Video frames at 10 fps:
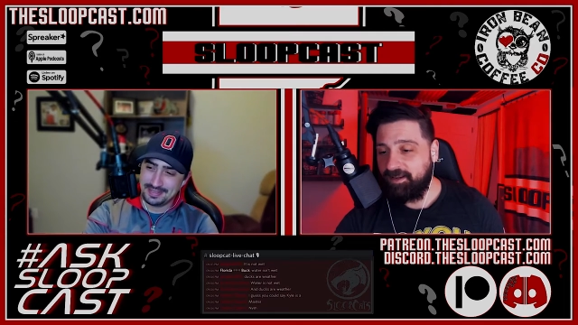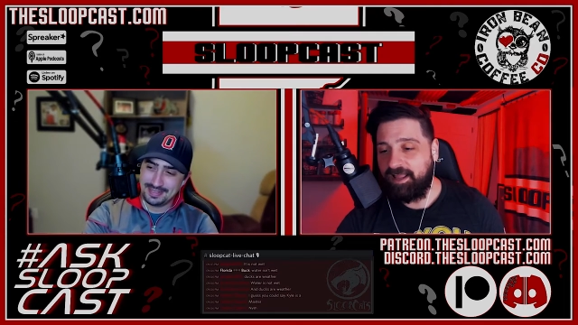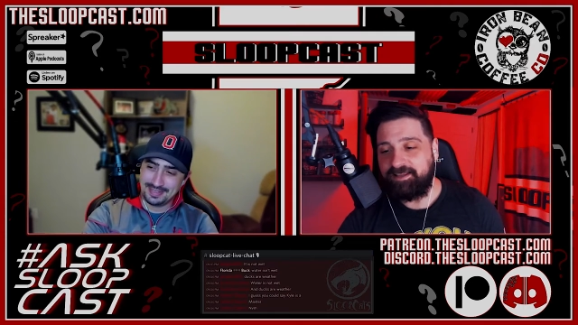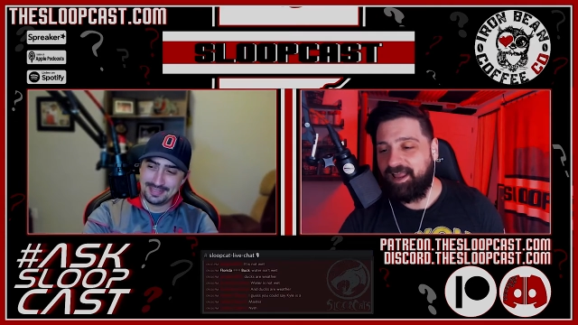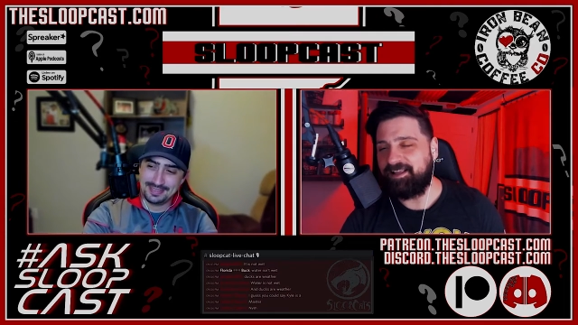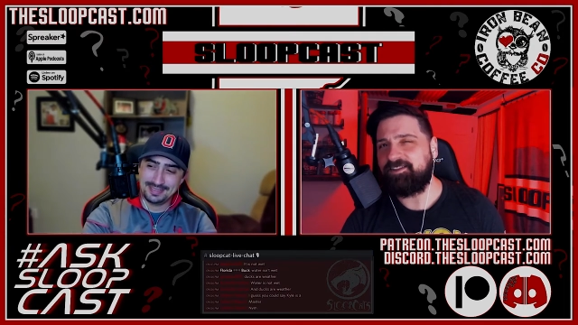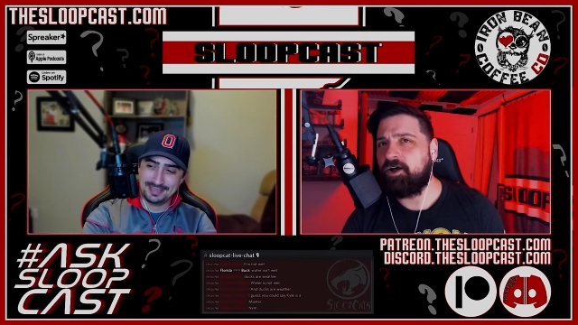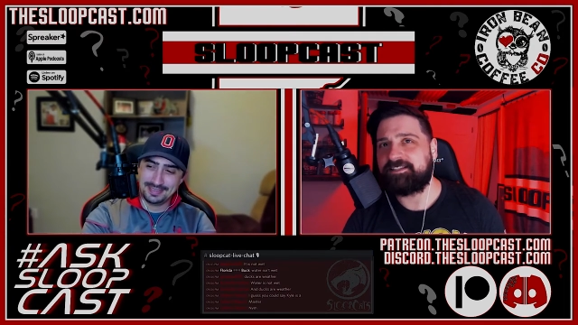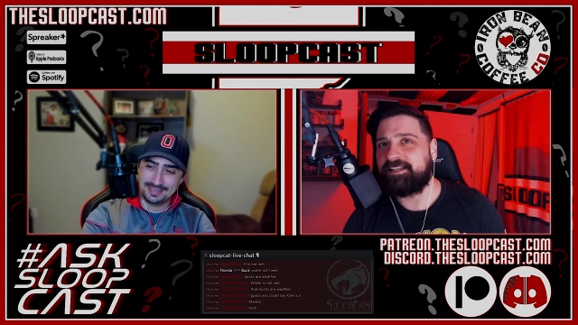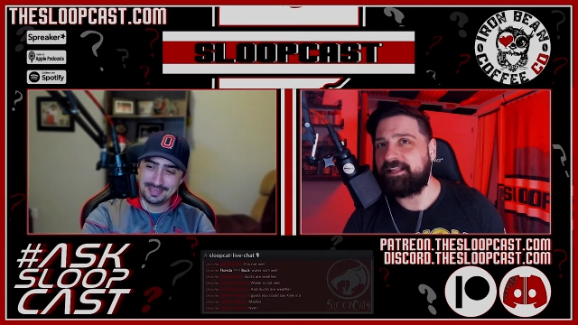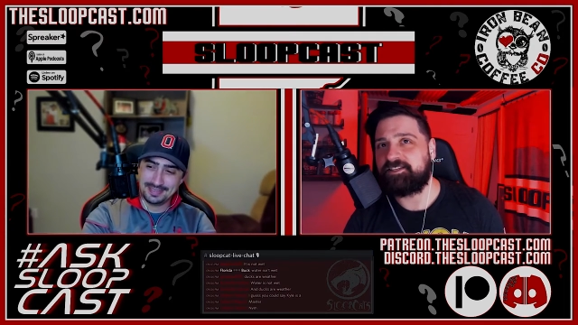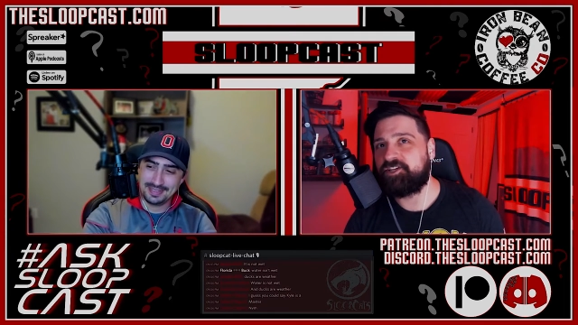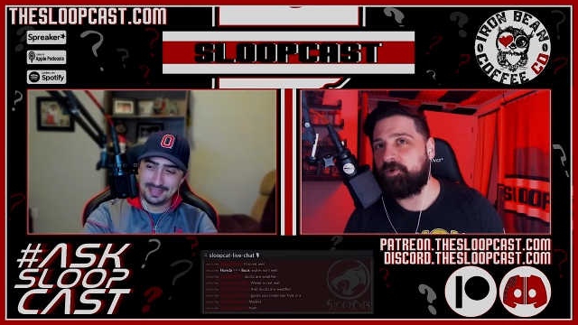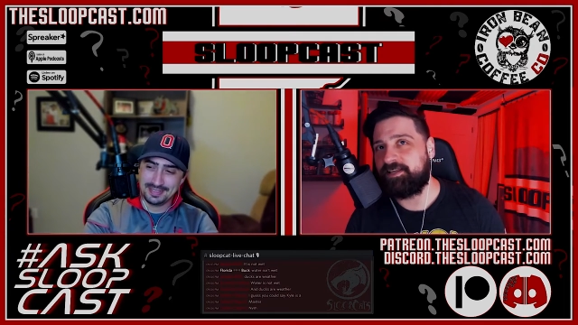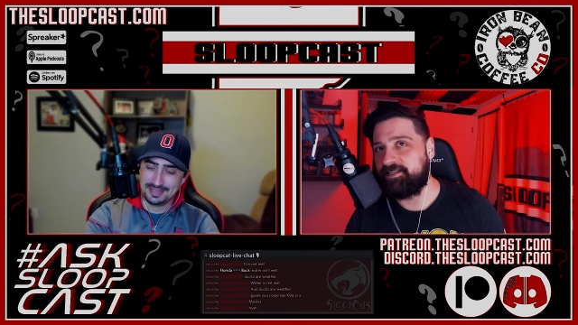Speaker 1: Yeah, yeah, Austin, that's
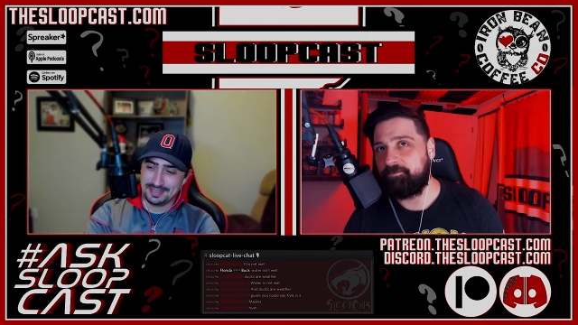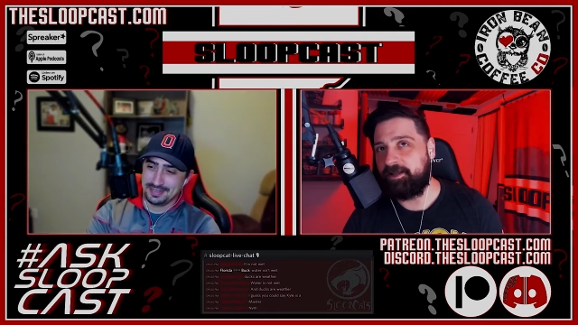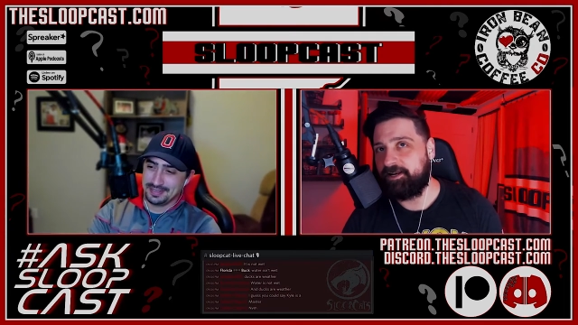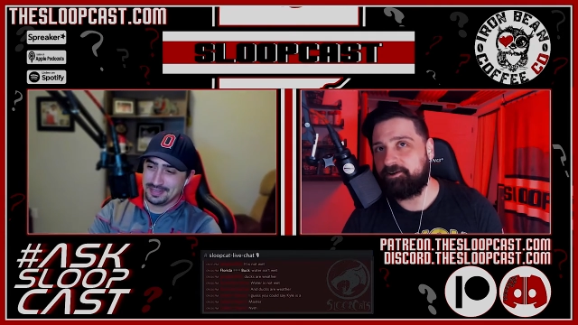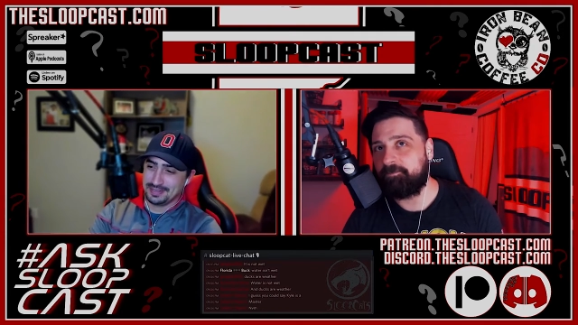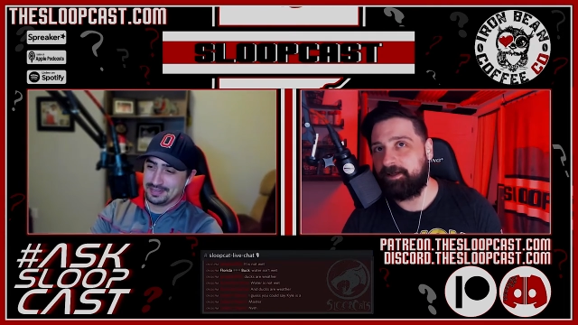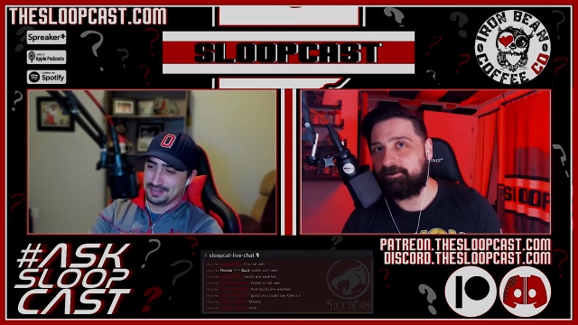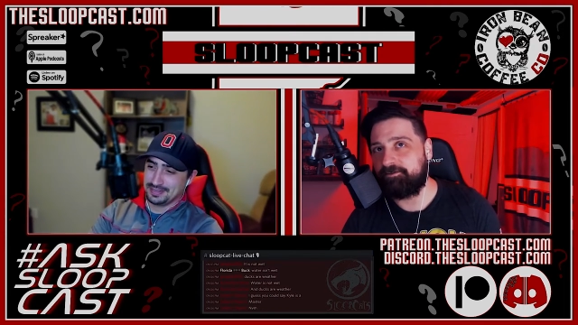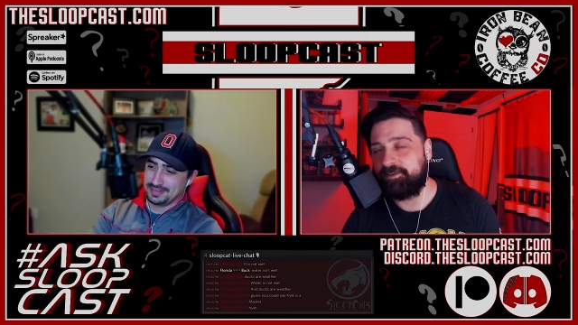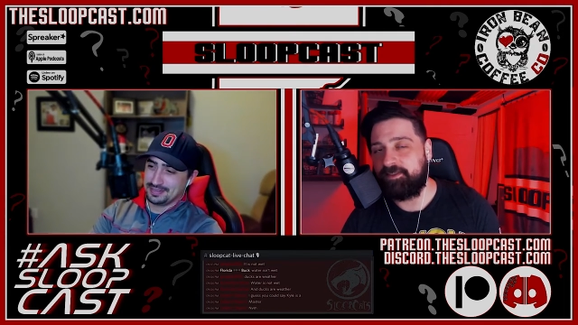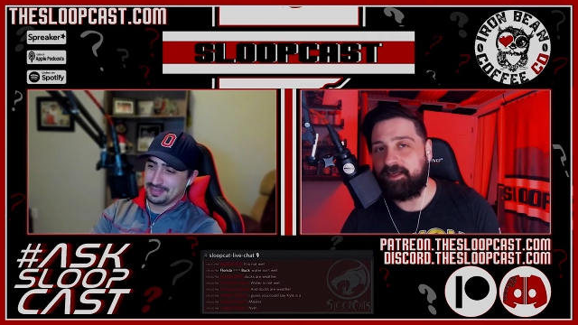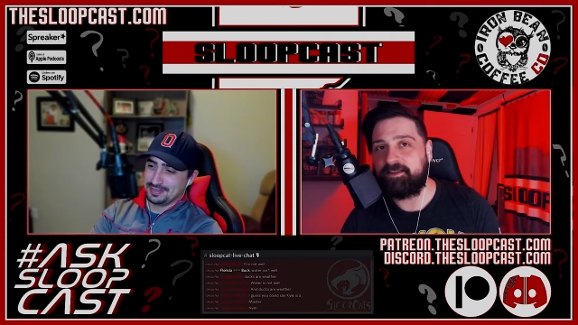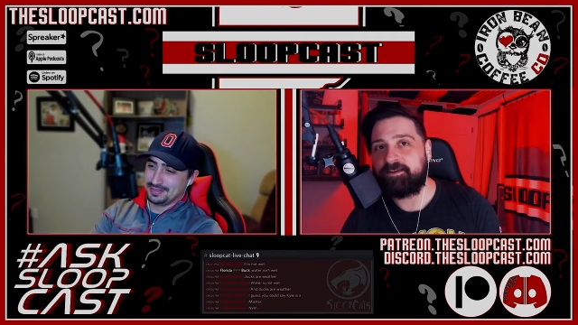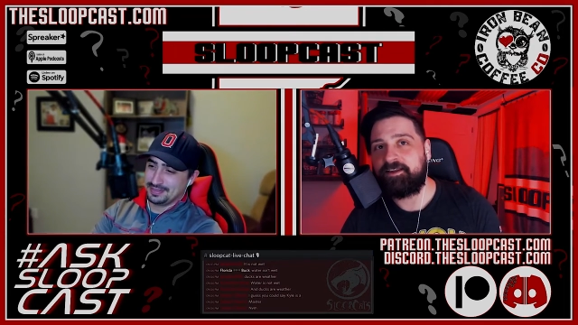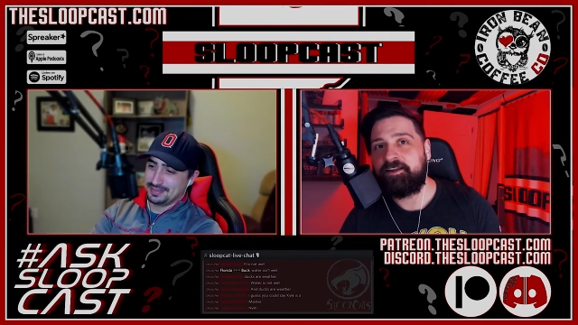too easy, buddy. You're better than that.
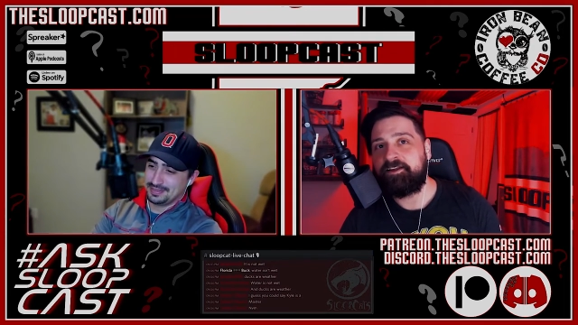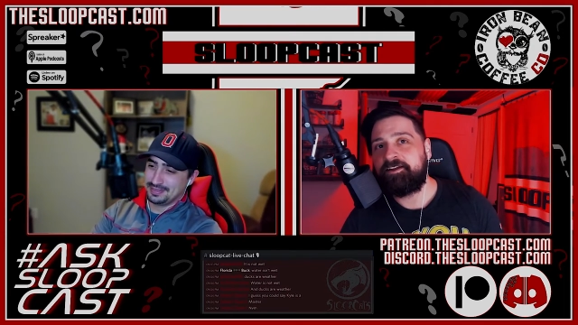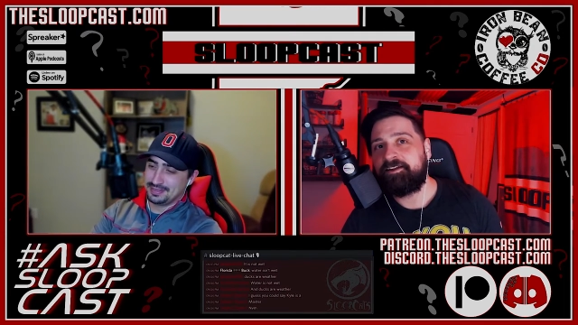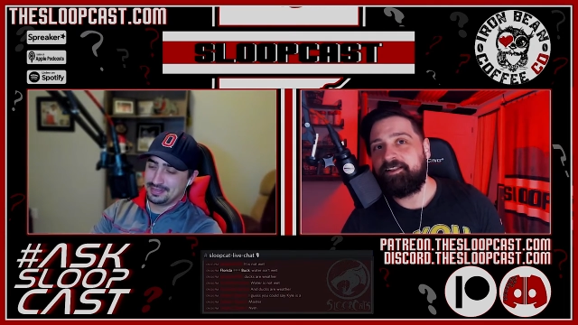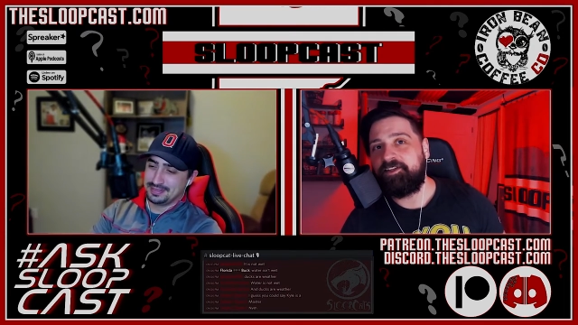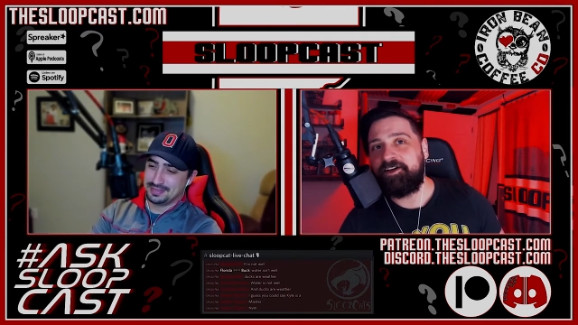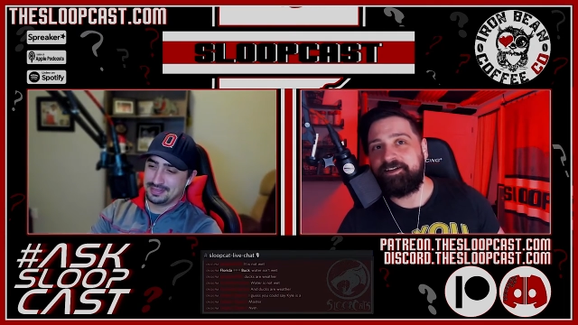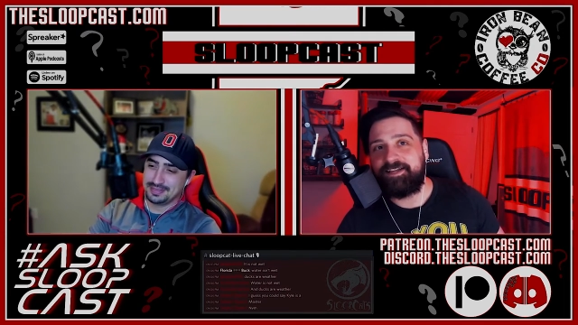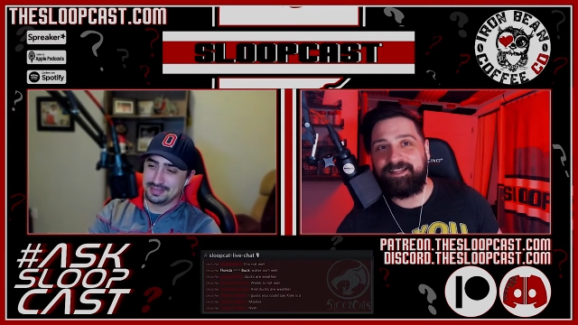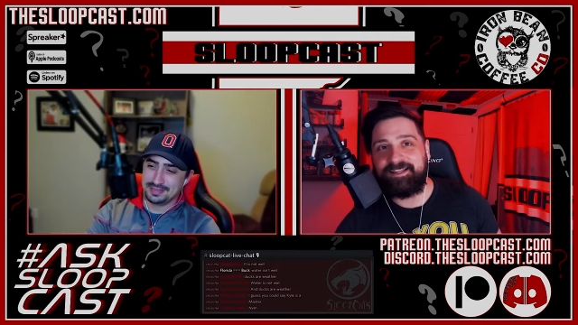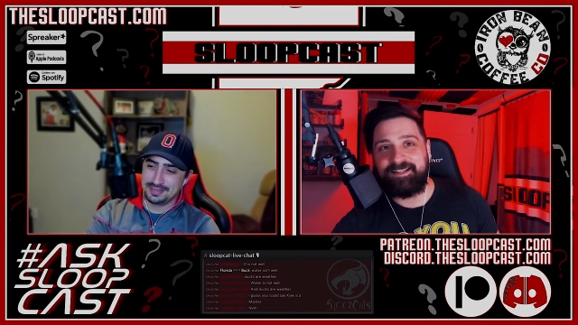The